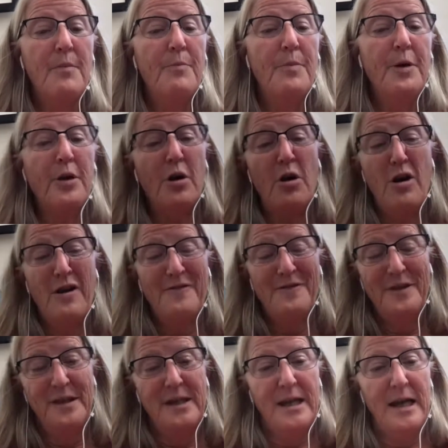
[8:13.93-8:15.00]
but
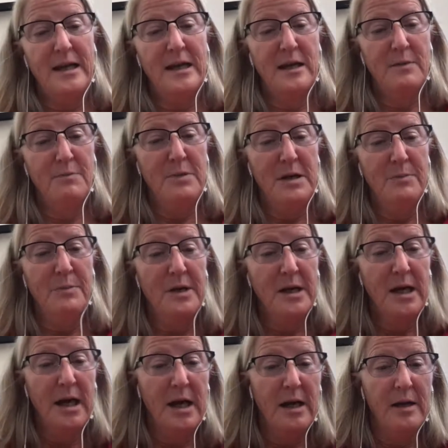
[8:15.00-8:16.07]
often that can be
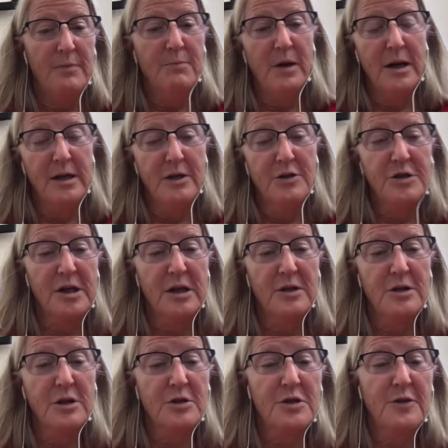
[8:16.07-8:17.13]
mitigated by using a
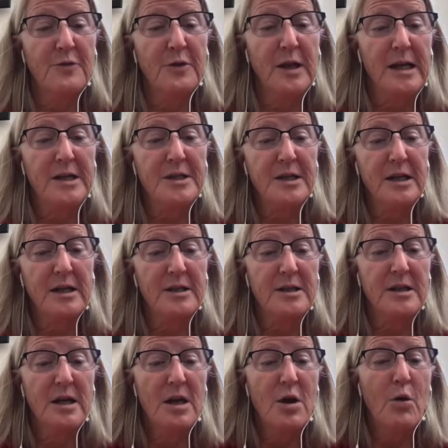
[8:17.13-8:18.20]
dose of
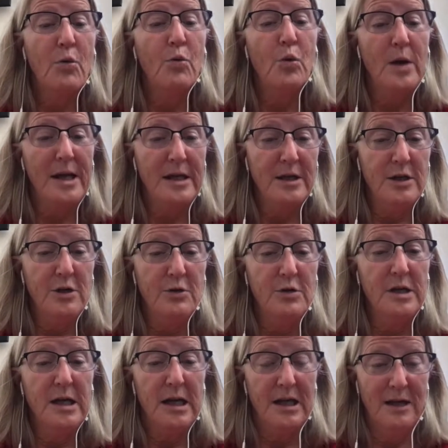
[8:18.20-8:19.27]
Lasix when you
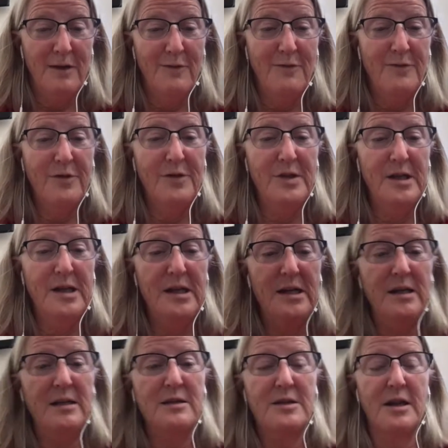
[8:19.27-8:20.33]
give
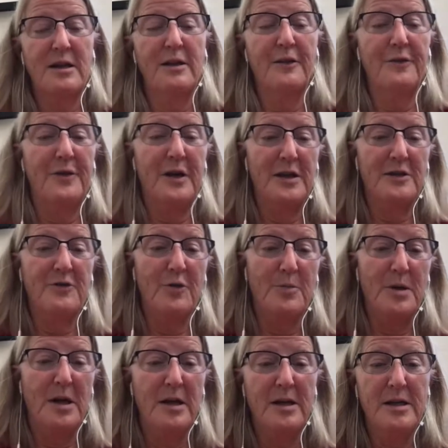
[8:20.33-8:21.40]
the
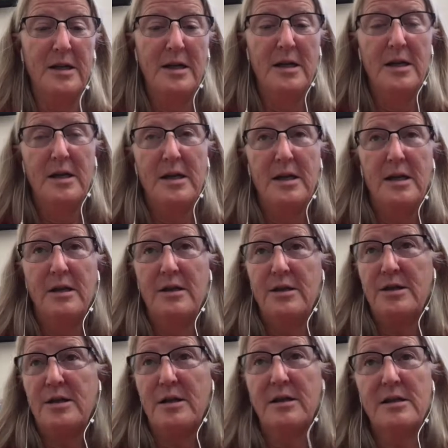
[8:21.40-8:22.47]
cyclophosphamide. And the
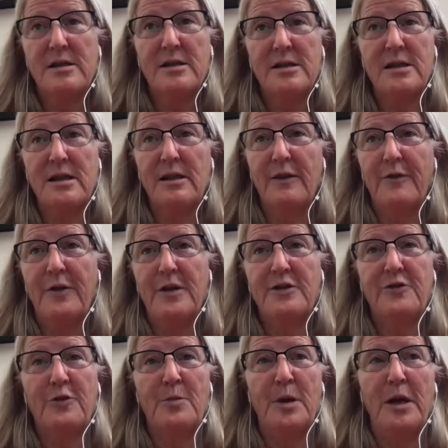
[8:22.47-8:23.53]

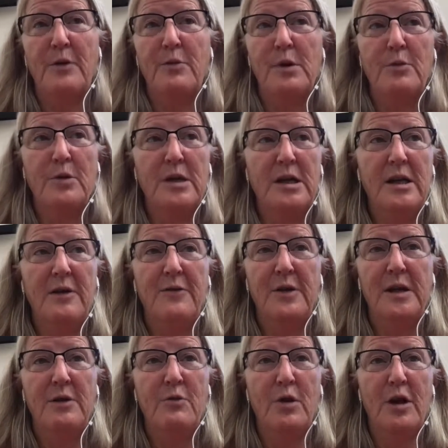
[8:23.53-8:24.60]
cyclophosphamide we would give
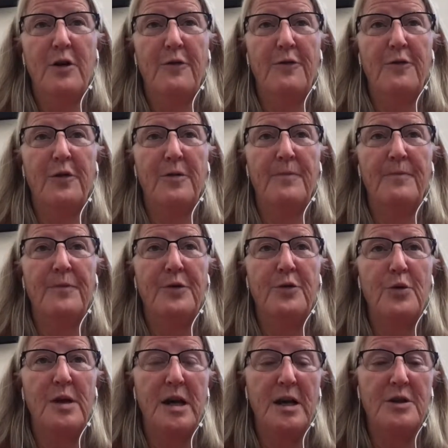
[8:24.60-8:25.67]
anywhere from
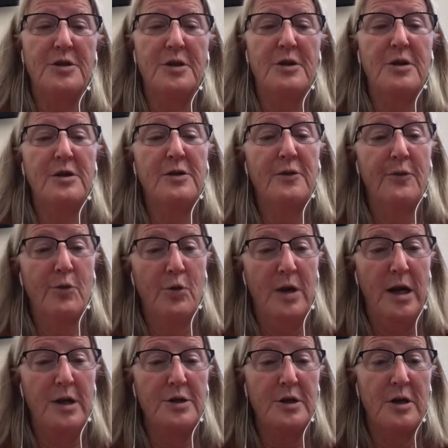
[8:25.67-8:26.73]
3 days on to 4
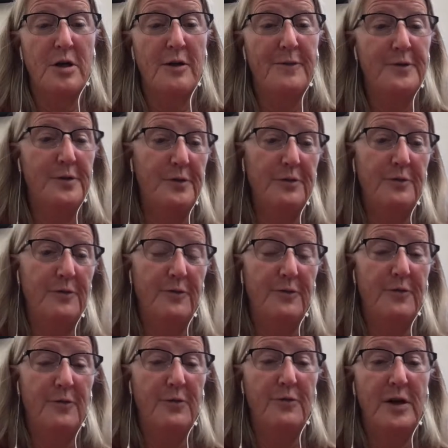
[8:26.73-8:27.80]
days off,
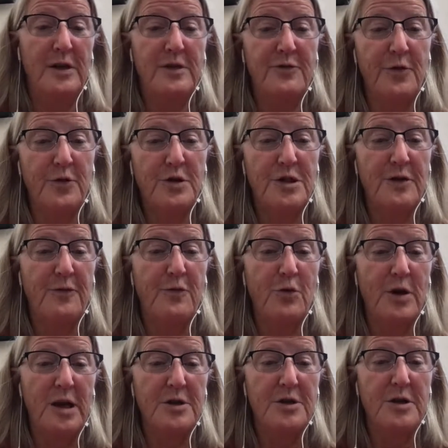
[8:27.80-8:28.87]
to vice versa,
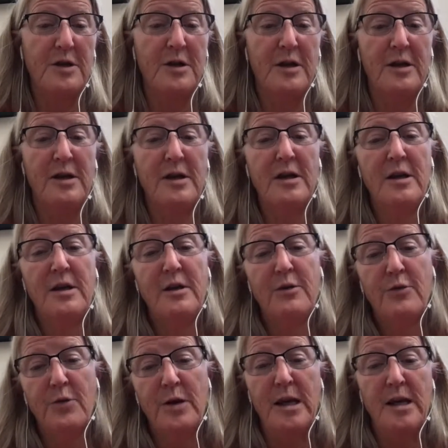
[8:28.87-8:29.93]
4 days on,
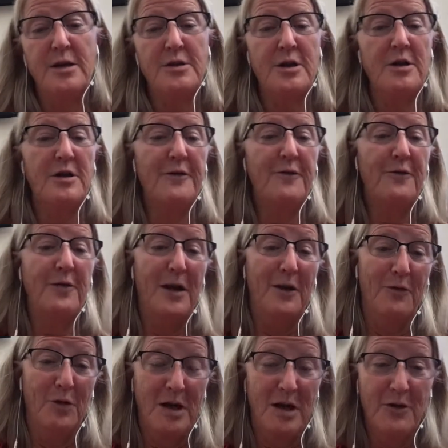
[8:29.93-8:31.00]
3 days off,
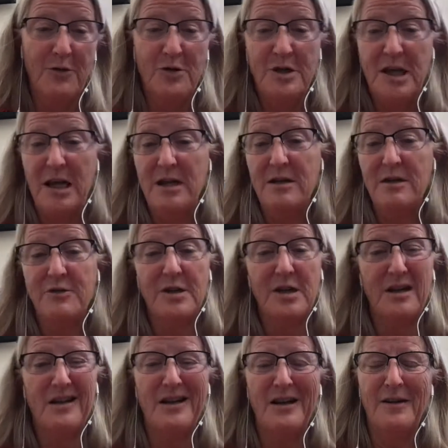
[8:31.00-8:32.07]
every other day
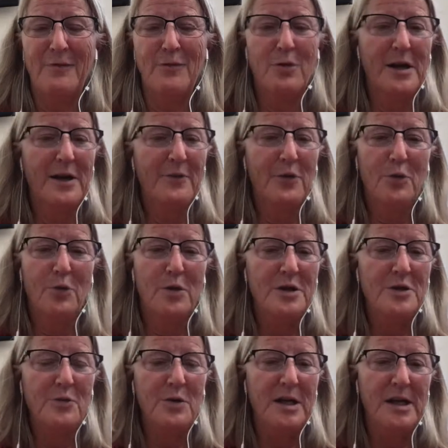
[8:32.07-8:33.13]
dosing, kind of whatever it
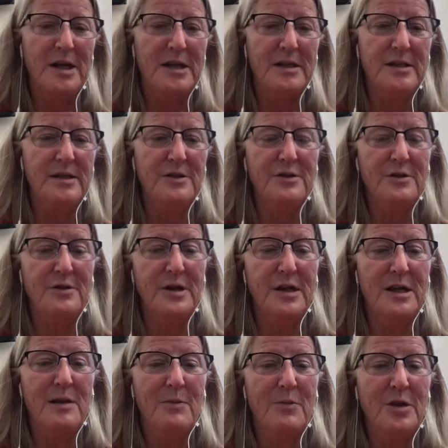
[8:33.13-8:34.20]
was we needed to do to
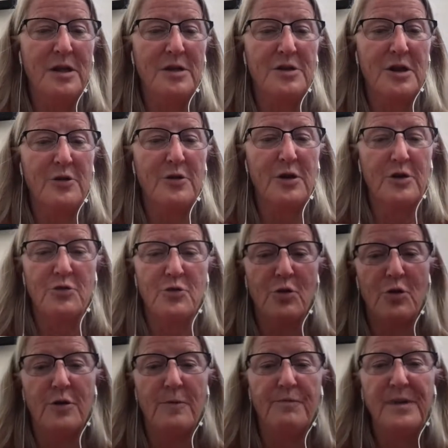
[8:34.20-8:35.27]
keep things under
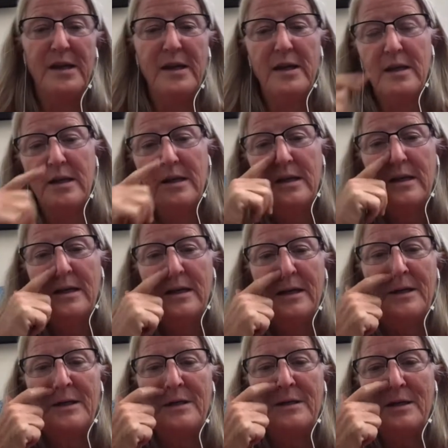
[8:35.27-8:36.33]
control.
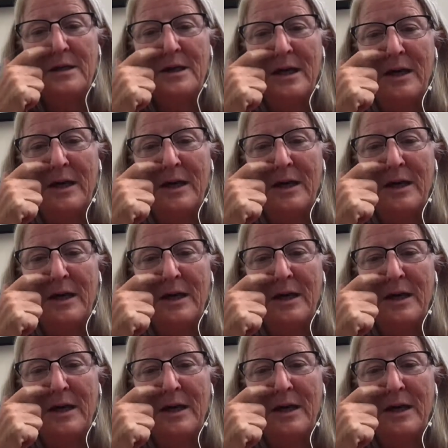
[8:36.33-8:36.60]
And